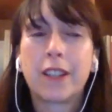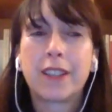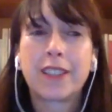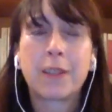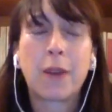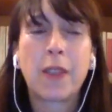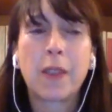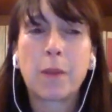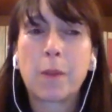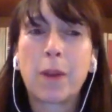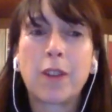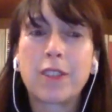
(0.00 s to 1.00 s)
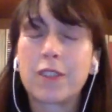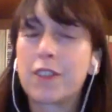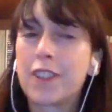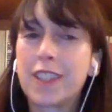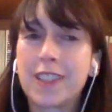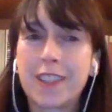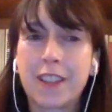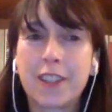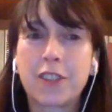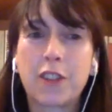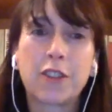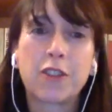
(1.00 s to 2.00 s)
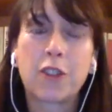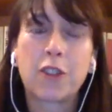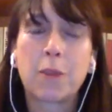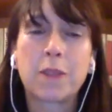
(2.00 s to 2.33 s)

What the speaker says: So when the proposal for his third novel dropped